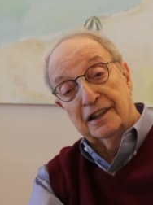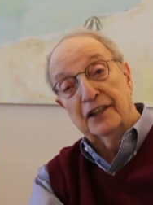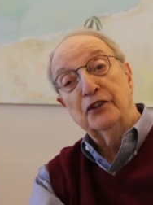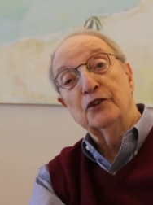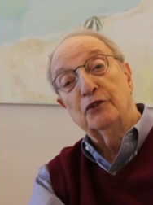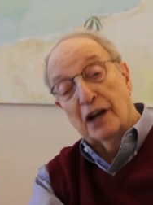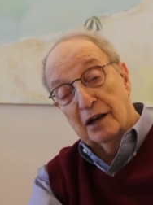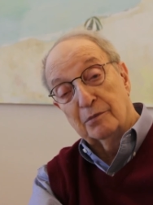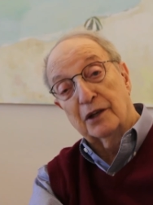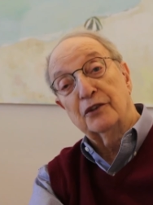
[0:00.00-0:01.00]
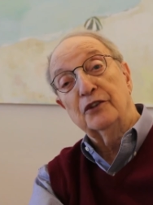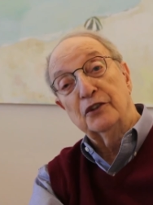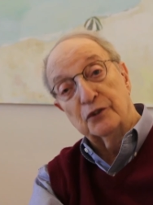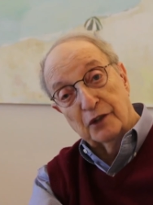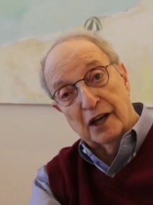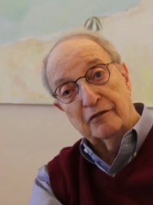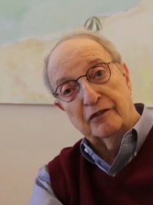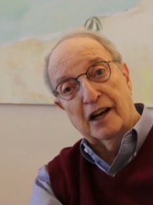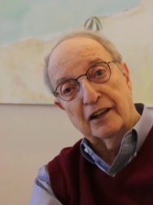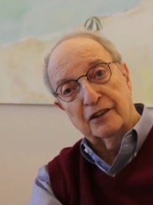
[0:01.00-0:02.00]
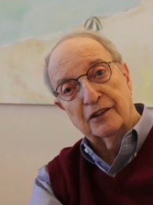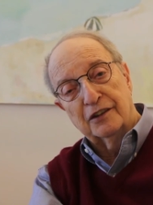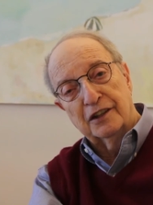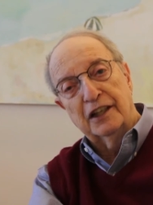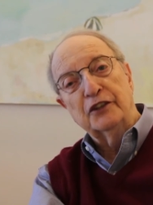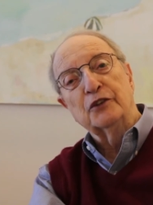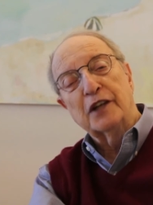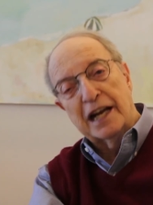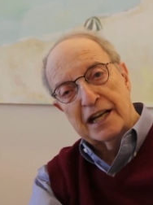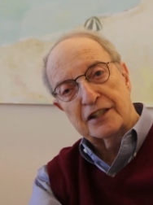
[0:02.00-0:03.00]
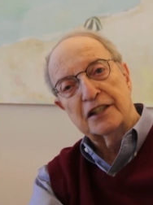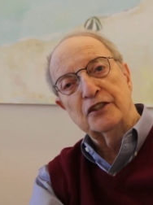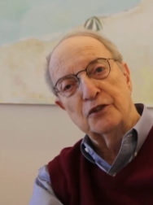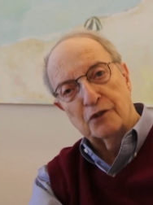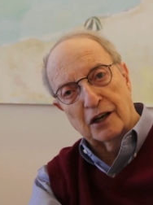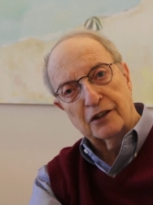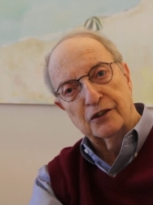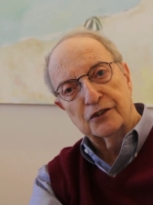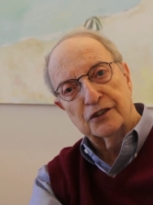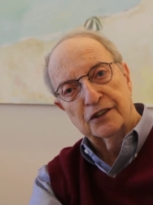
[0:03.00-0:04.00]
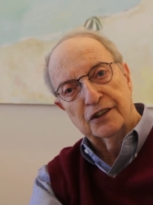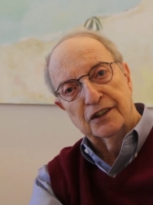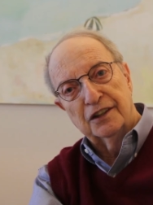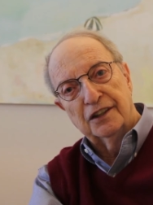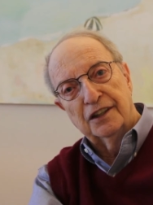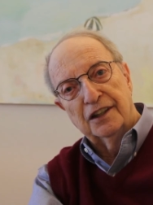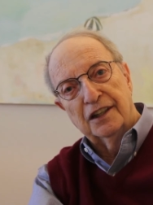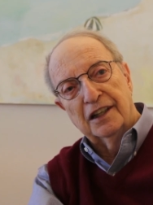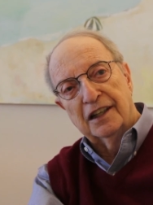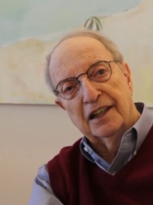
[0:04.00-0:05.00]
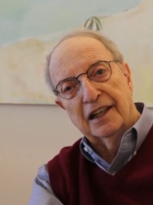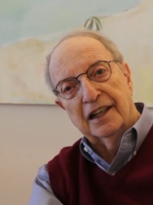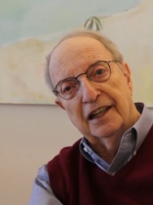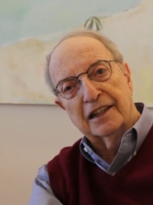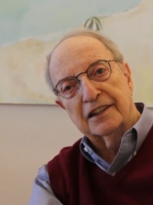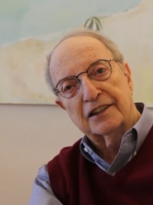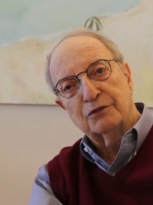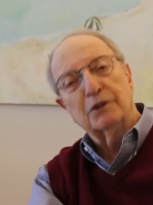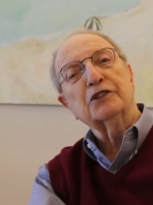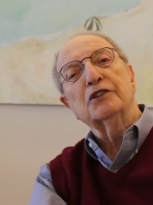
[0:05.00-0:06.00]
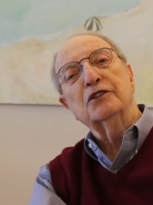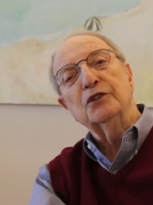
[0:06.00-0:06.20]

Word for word: and your grandmother and your grandfather, and your aunts and your uncles. And it's what you